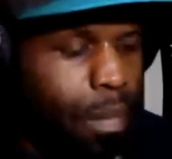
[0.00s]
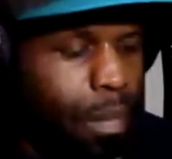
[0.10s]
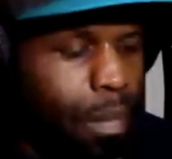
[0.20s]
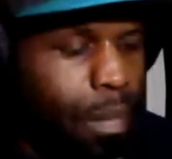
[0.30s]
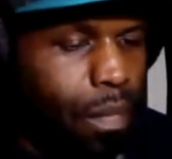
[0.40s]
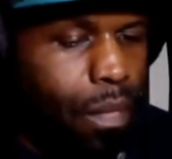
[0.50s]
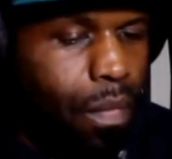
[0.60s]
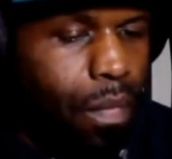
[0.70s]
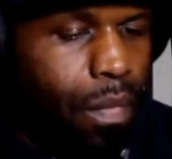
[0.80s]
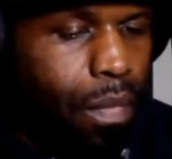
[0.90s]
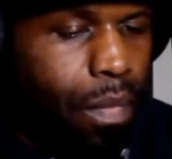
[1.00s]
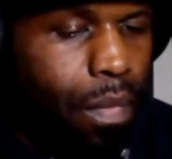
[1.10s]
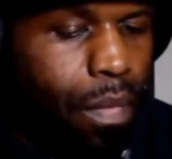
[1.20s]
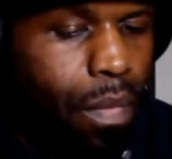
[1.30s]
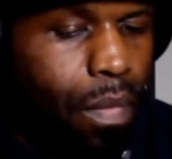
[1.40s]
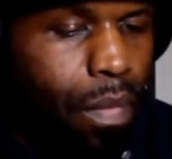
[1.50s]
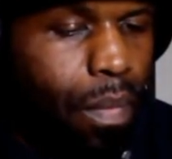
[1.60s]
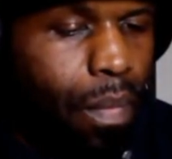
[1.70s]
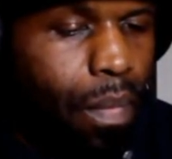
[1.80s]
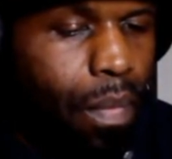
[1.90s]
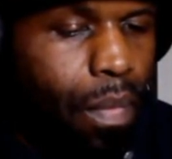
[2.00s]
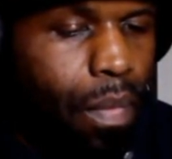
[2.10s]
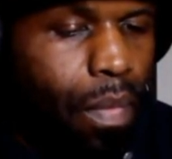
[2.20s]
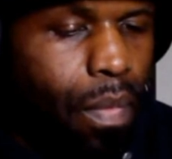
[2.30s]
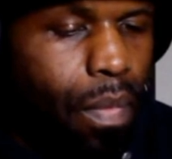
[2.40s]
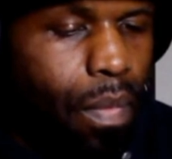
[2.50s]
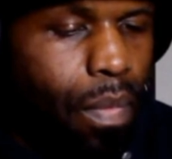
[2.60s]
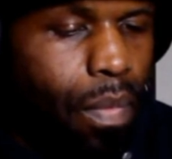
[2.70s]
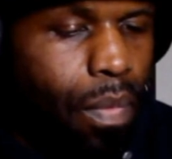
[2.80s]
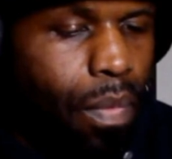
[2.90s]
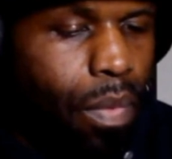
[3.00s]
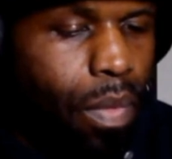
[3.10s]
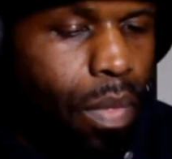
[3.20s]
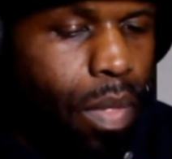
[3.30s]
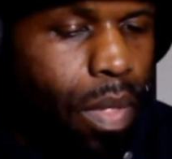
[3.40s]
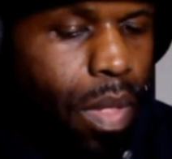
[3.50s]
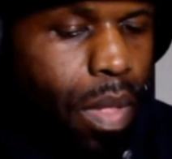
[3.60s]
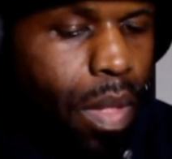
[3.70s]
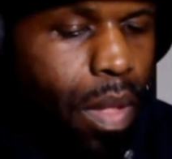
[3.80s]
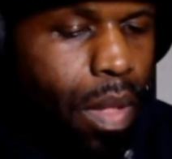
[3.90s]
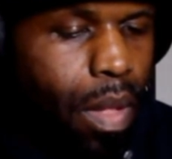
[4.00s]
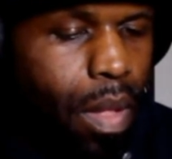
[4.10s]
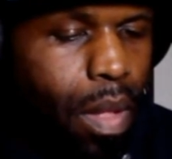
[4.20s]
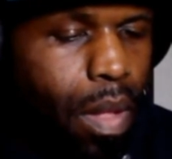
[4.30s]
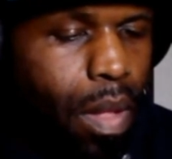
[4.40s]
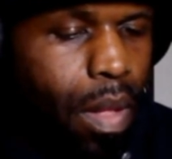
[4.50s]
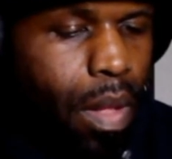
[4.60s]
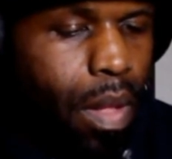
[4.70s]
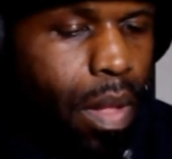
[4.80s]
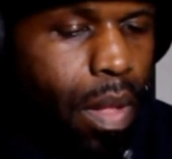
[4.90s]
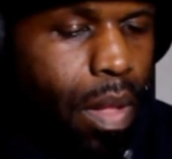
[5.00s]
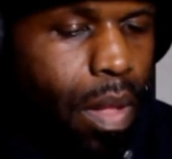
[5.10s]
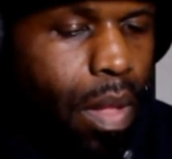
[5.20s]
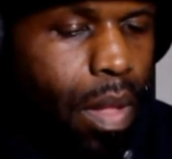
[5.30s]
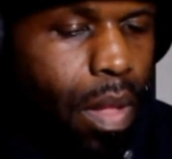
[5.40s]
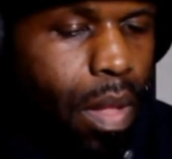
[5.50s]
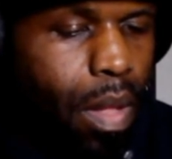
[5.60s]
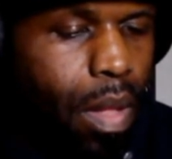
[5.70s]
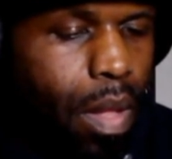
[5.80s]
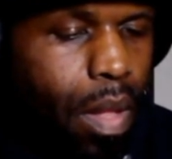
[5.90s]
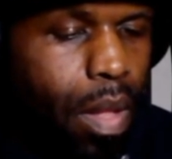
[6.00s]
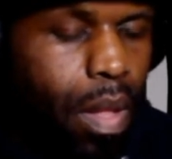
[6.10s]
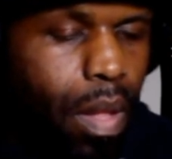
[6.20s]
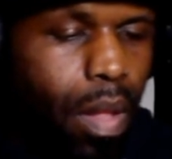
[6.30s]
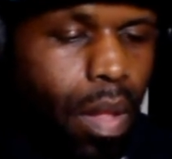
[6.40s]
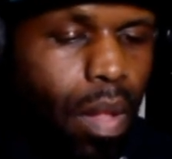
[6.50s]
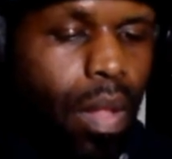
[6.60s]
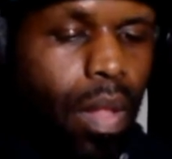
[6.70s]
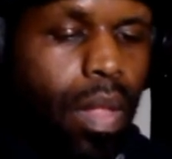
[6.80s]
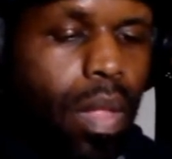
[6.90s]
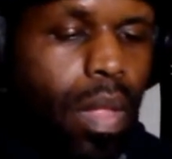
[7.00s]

No words are spoken by the person on screen.